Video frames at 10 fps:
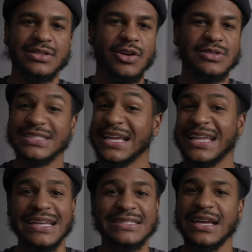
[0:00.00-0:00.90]
don't say
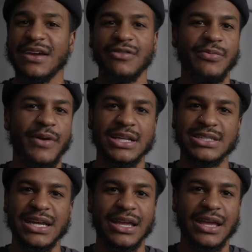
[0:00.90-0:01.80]
yes to every
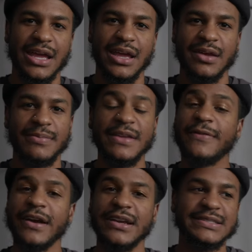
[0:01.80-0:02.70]
project. Be
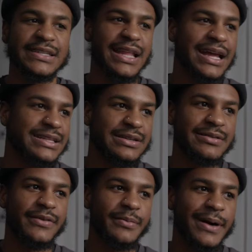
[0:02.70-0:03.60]
very
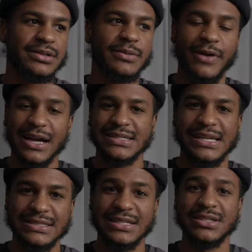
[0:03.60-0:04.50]
selective about the
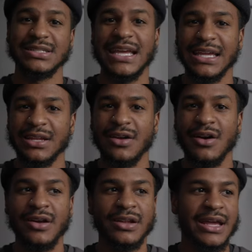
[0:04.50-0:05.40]
projects that you're taking
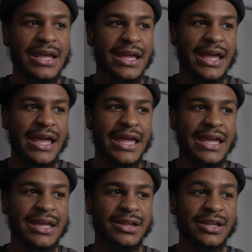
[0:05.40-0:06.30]
on,
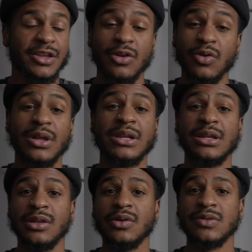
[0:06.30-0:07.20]
and you're going to
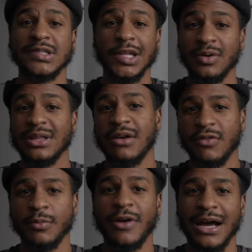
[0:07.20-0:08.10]
lose lower
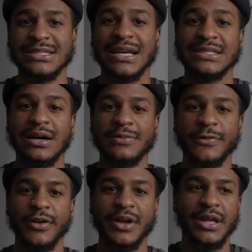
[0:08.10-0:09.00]
level projects up
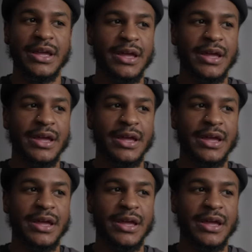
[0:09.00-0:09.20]
front,